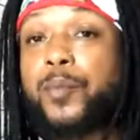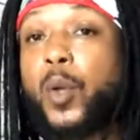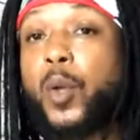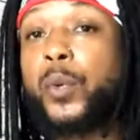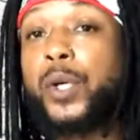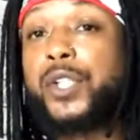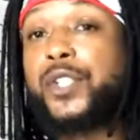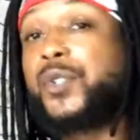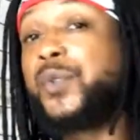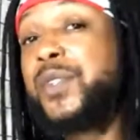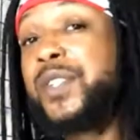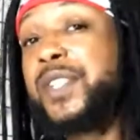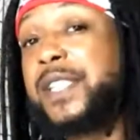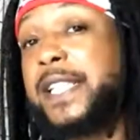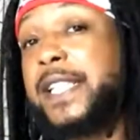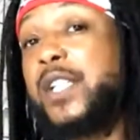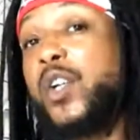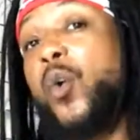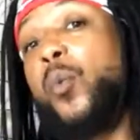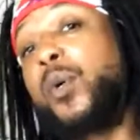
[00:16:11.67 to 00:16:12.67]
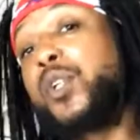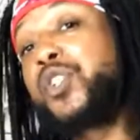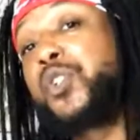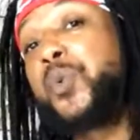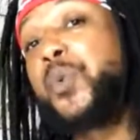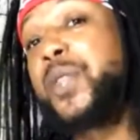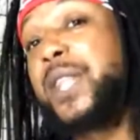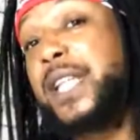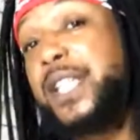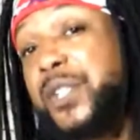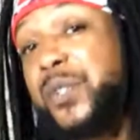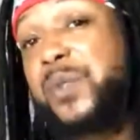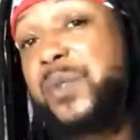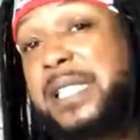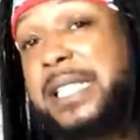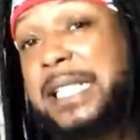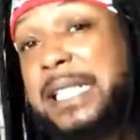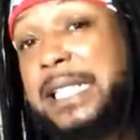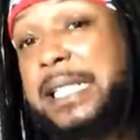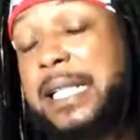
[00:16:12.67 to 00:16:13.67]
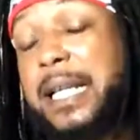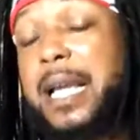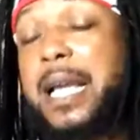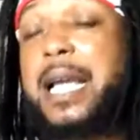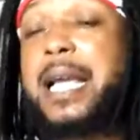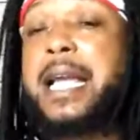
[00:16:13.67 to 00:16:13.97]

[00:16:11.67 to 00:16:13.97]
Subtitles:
what you see or what you think you see,